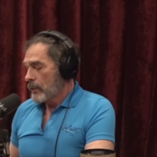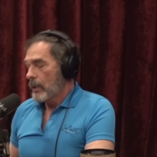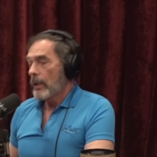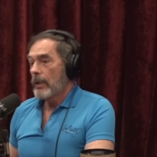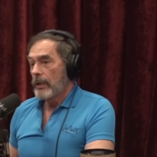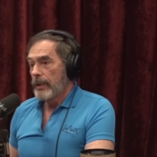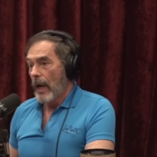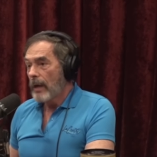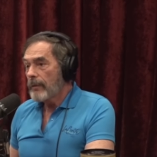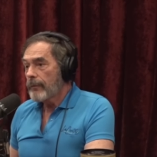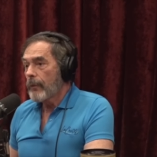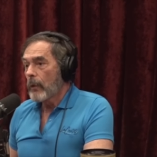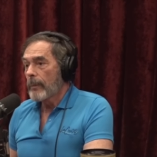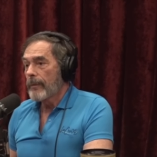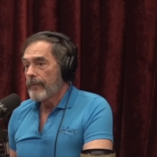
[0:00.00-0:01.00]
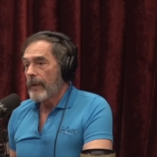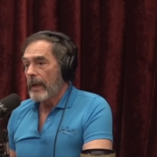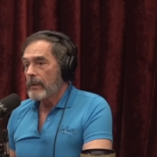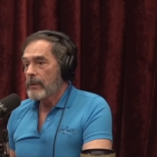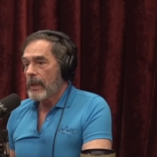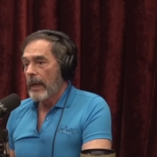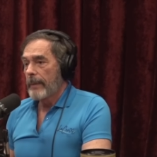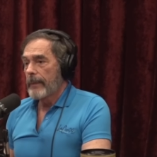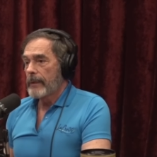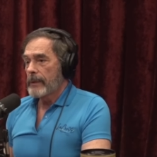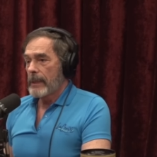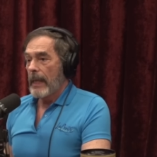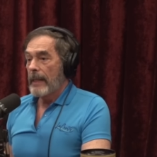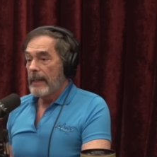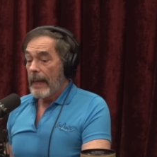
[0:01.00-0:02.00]
a young form of
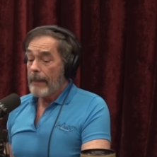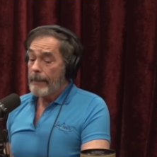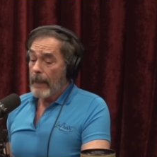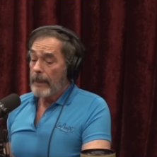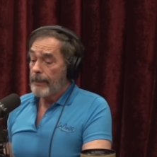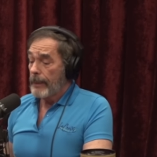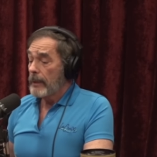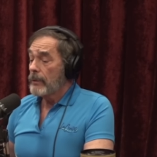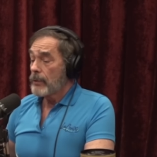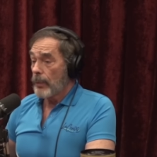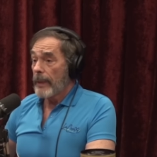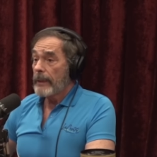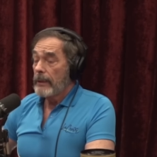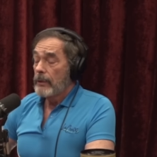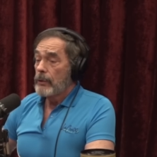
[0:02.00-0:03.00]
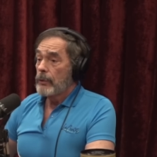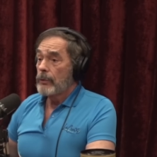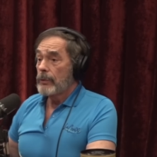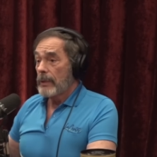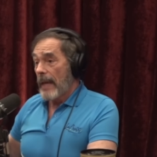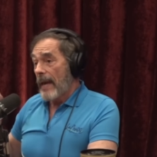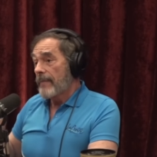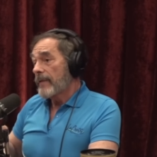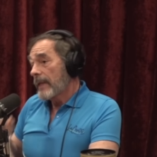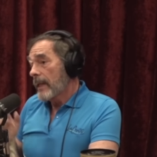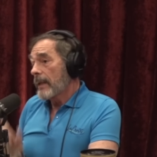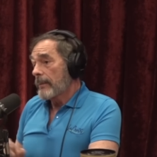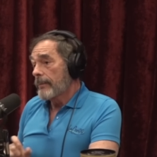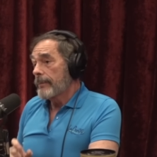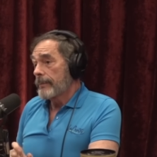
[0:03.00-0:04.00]
Alzheimer's, and that might be directly due to having
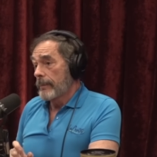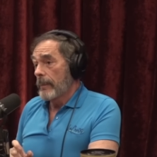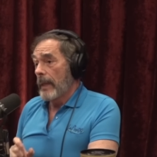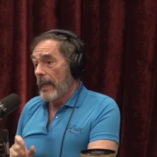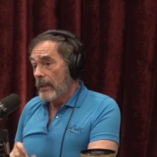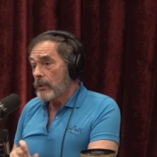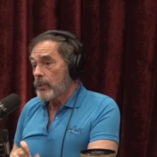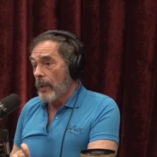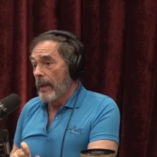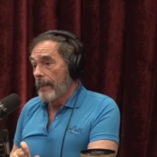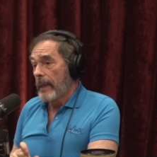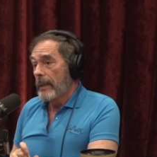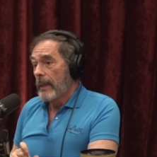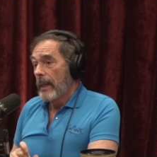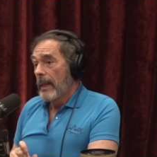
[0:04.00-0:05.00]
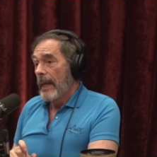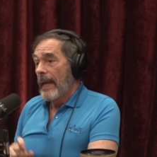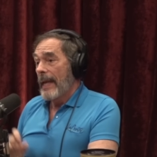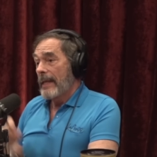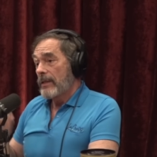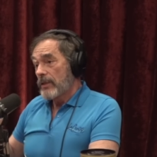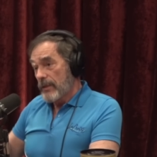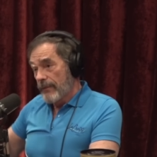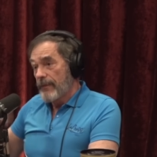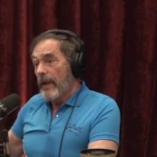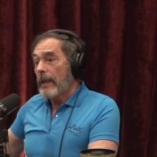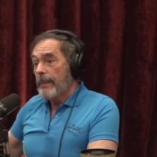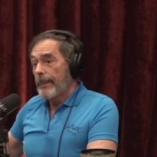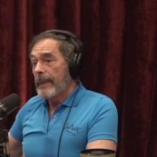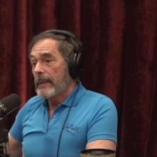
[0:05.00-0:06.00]
had head trauma and
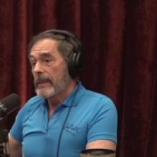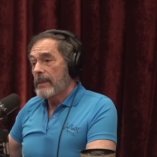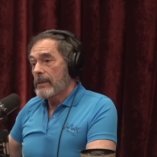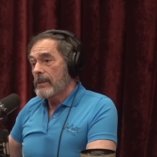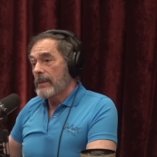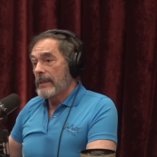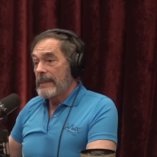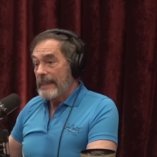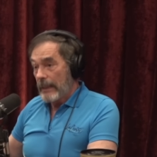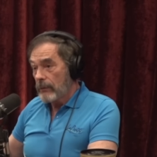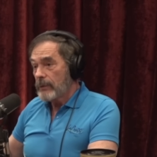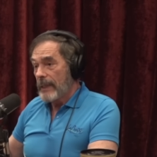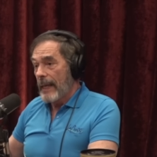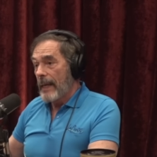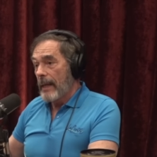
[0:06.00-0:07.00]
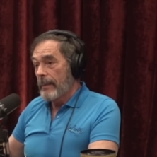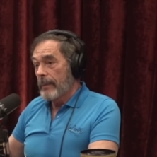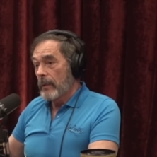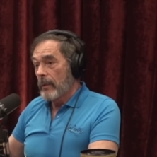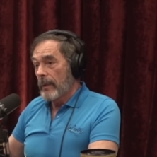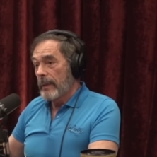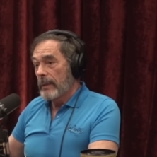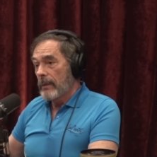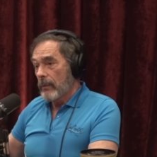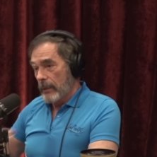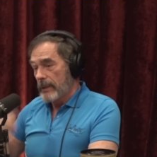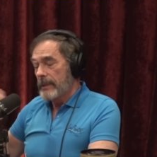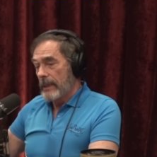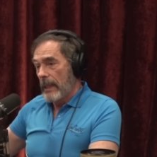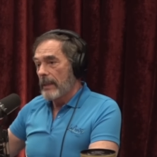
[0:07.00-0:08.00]
developing this delta amyloid or
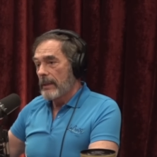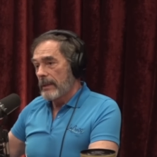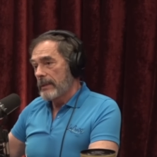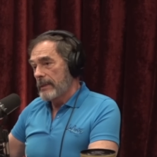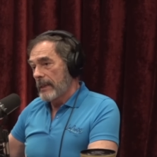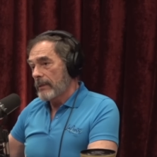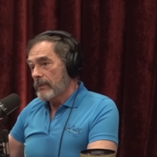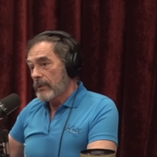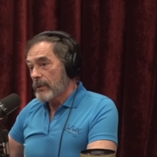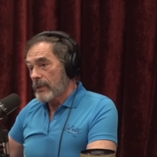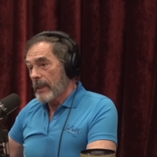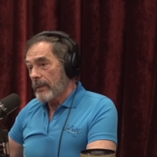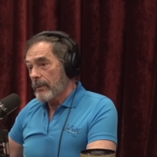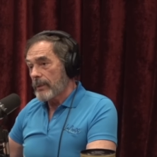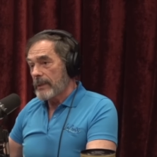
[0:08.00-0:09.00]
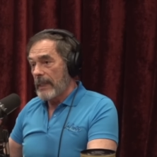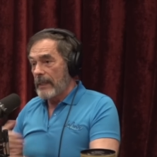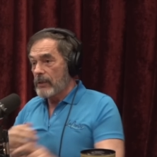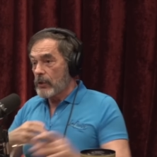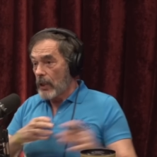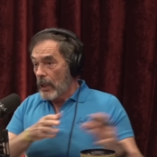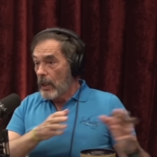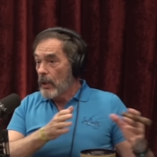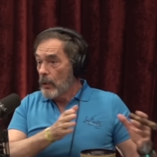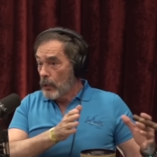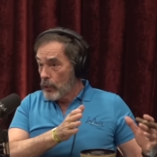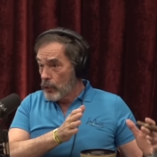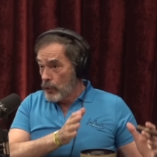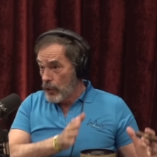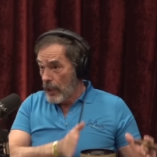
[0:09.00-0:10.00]
uh, delta secretase,
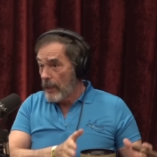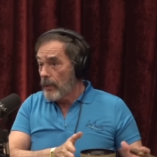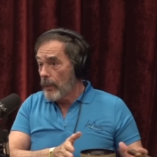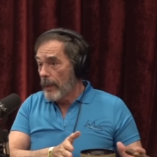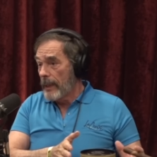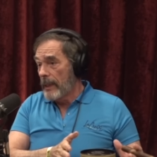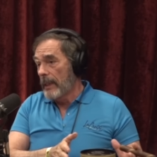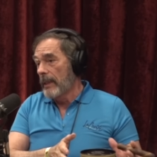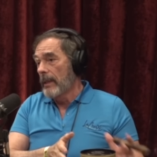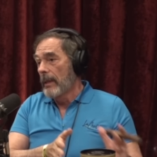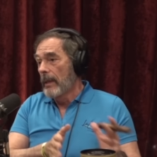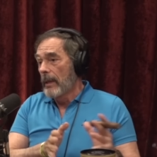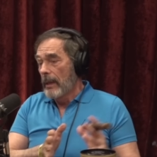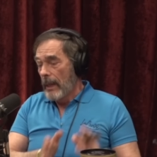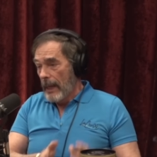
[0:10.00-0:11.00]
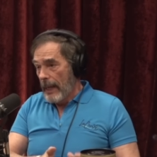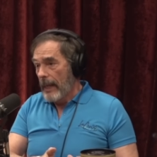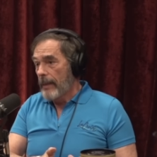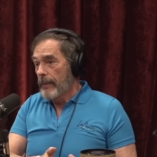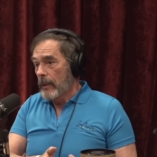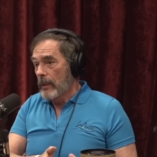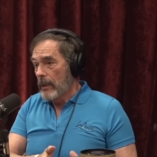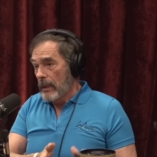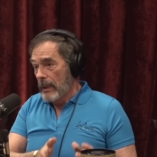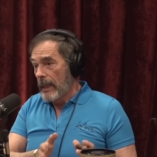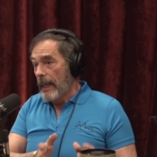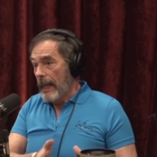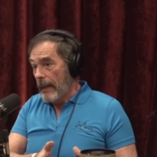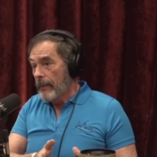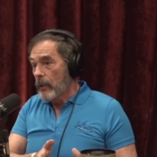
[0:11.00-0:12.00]
generating uh,
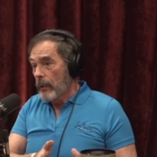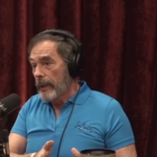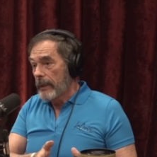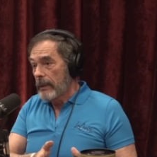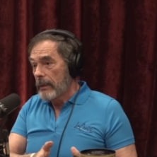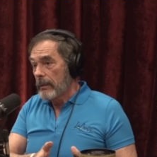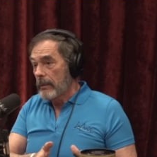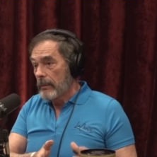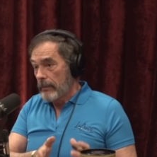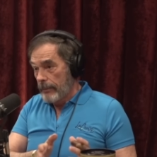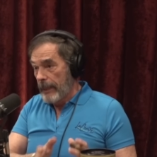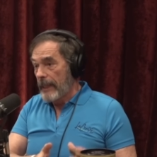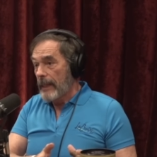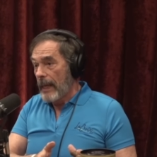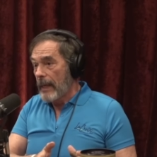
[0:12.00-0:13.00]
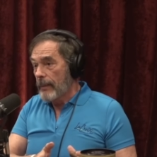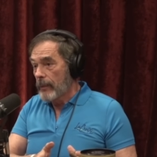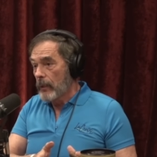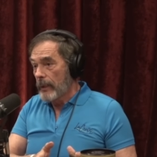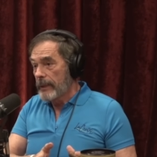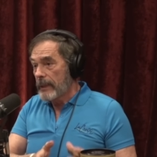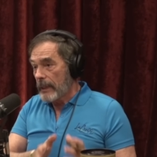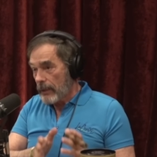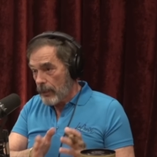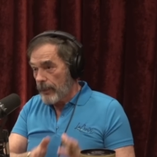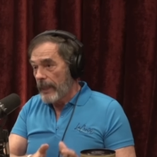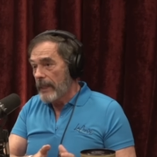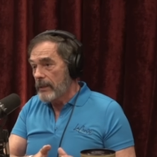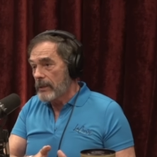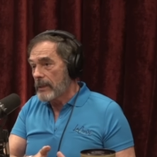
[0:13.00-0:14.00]
amyloid, beta amyloid that
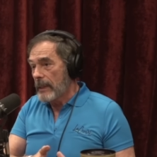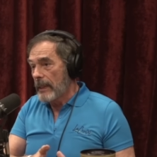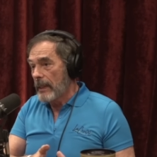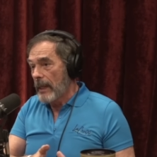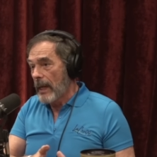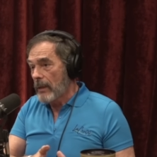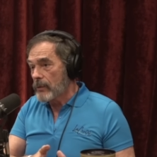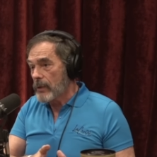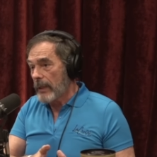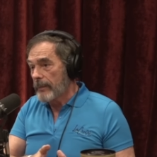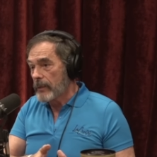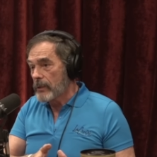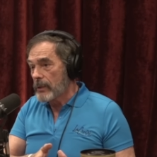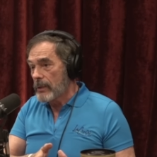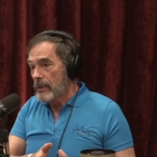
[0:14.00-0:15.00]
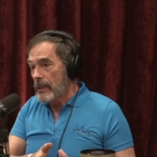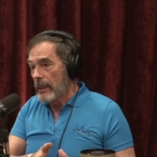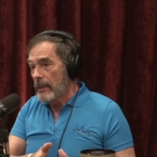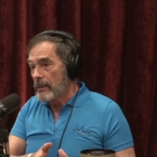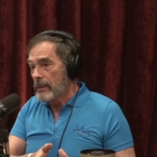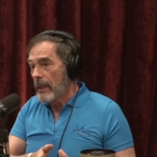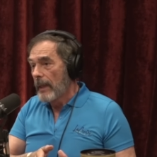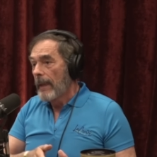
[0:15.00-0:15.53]
creates the Alzheimer's disease.